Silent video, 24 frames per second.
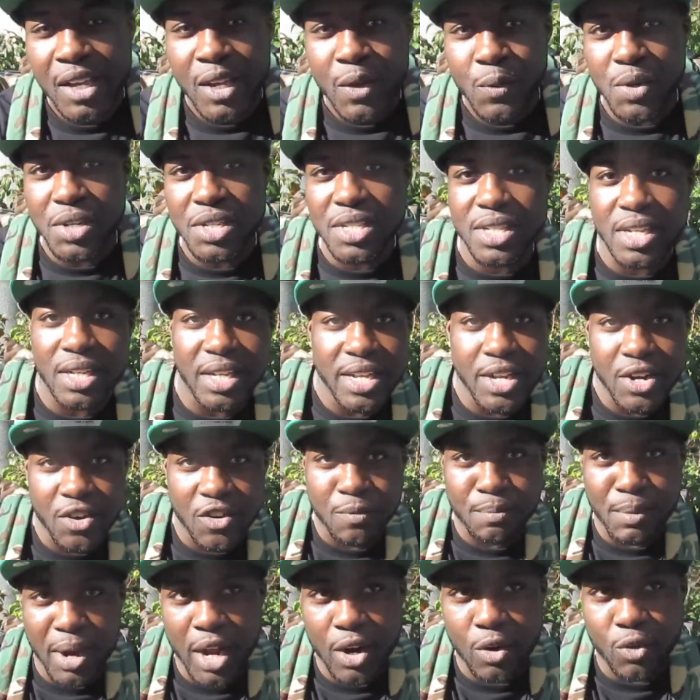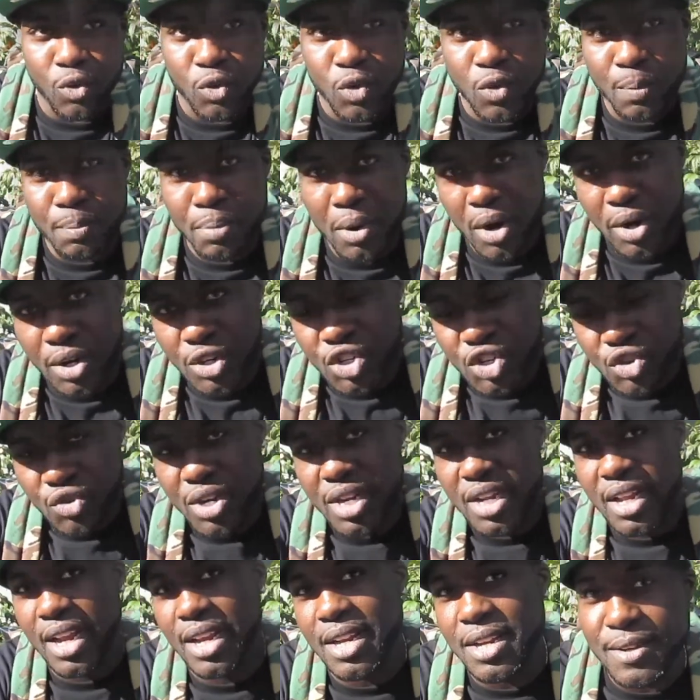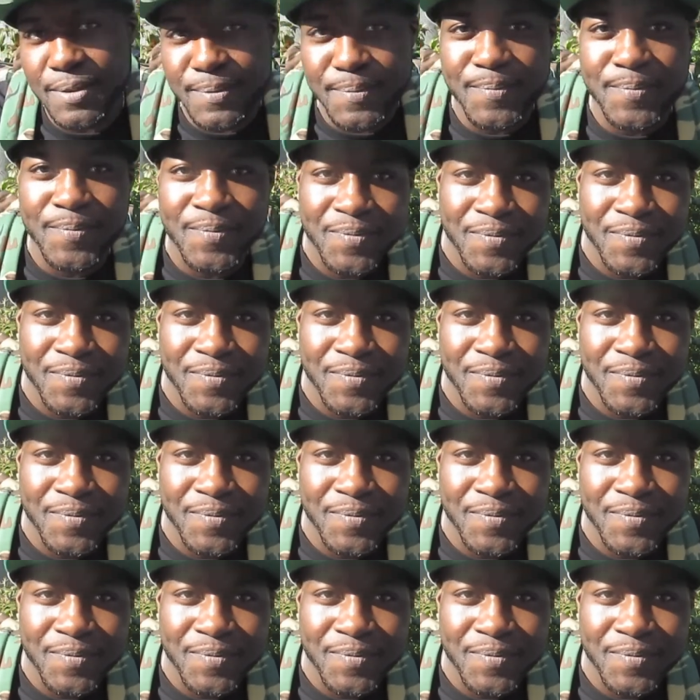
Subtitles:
which is the leader of my group, part of Street Kingdom.